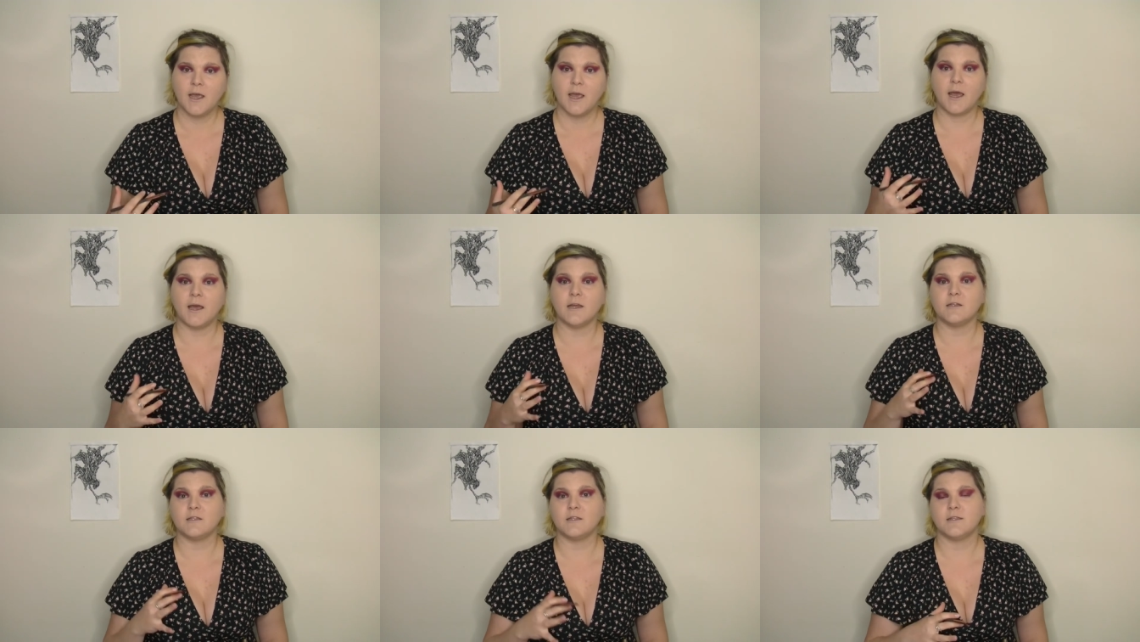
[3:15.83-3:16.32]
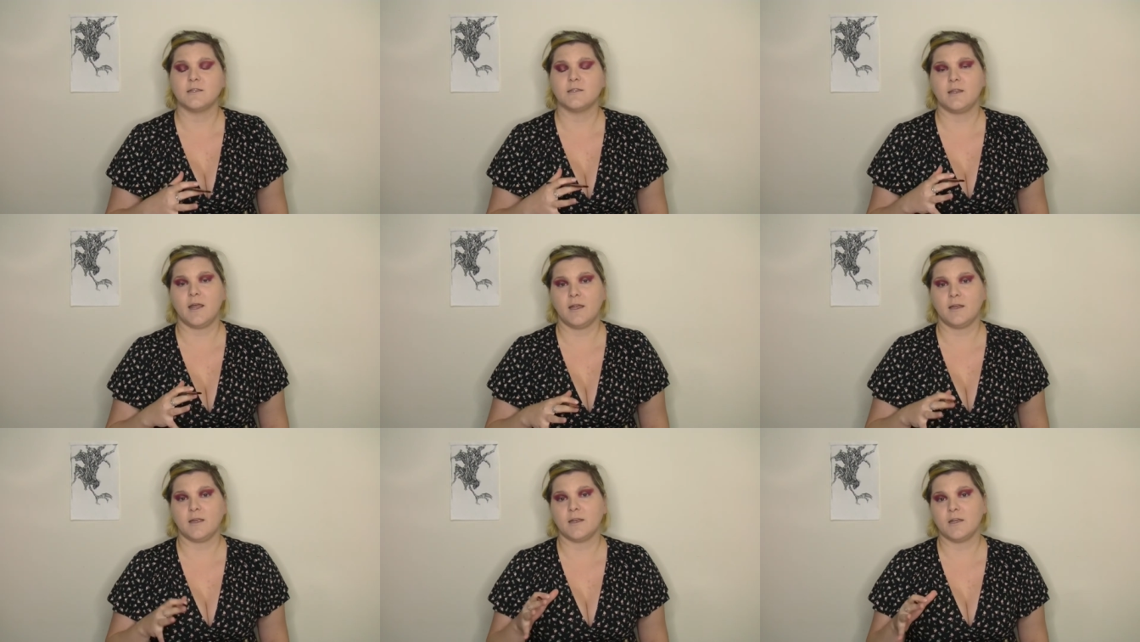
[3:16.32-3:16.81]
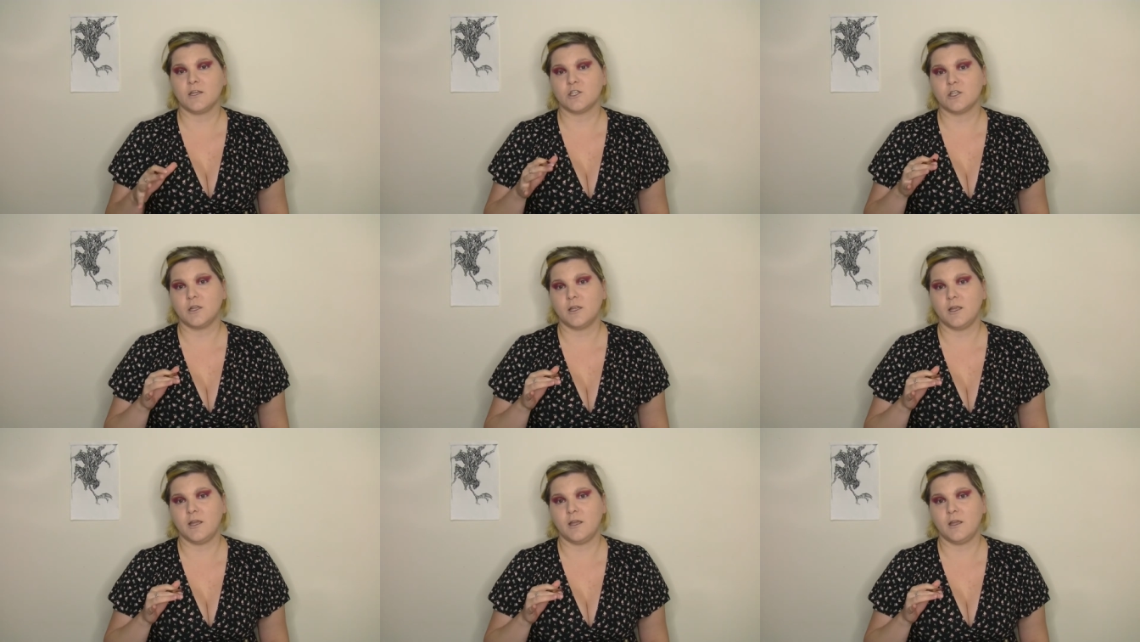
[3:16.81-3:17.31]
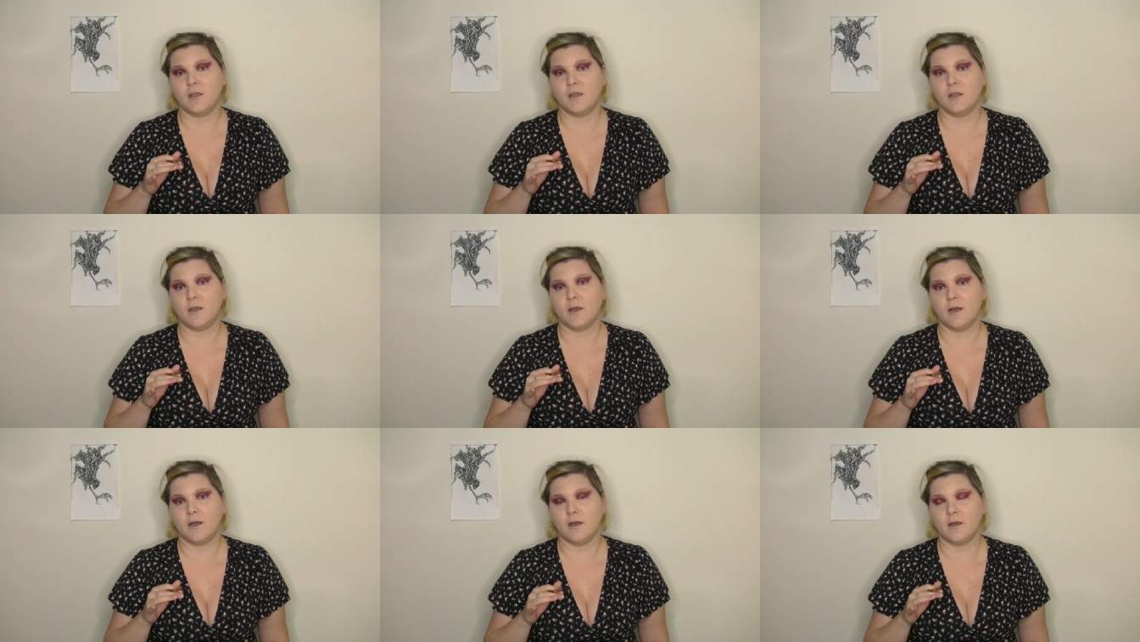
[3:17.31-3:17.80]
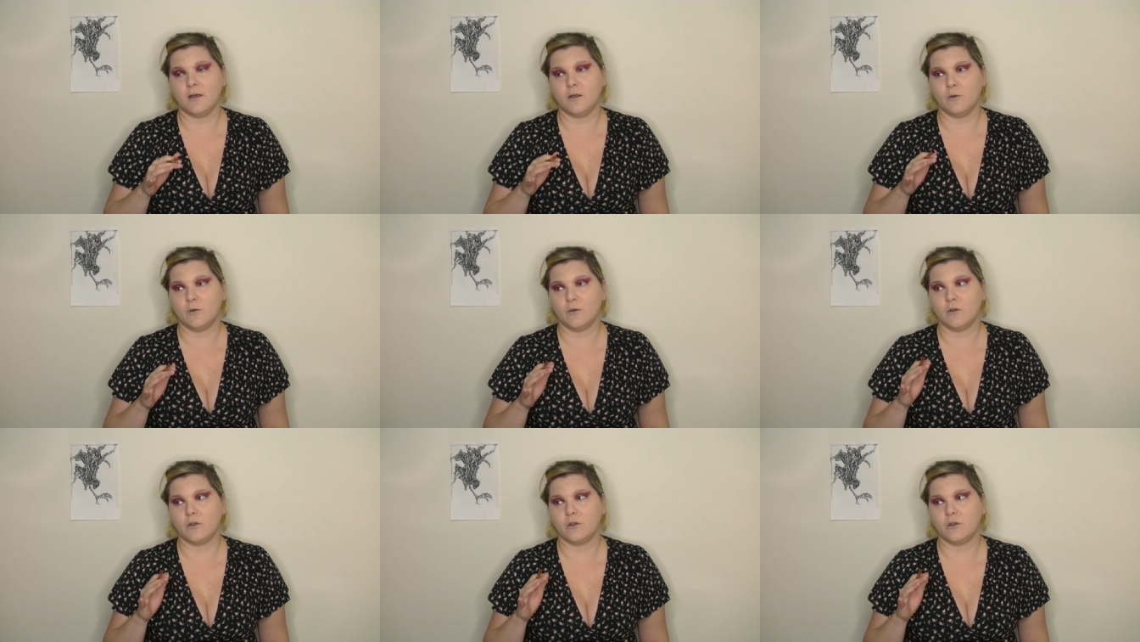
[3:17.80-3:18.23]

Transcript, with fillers: and th that can actually uh,